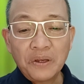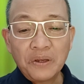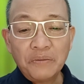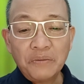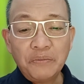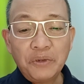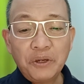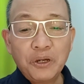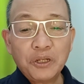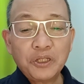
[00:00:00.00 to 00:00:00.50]

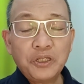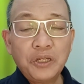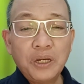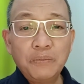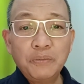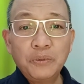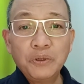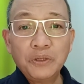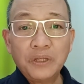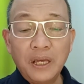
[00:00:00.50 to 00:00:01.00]
because you
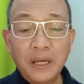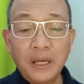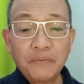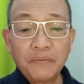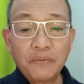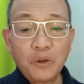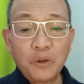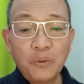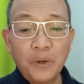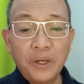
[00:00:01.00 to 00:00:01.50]
have to think
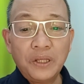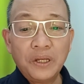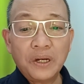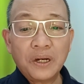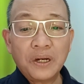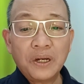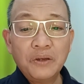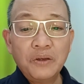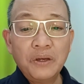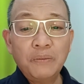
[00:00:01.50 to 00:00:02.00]

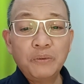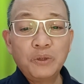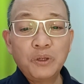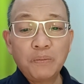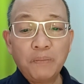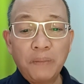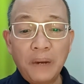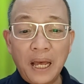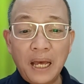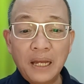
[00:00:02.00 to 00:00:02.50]
whether you have to
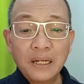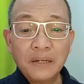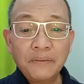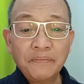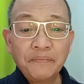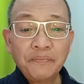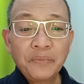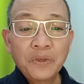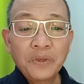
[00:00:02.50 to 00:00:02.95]
plan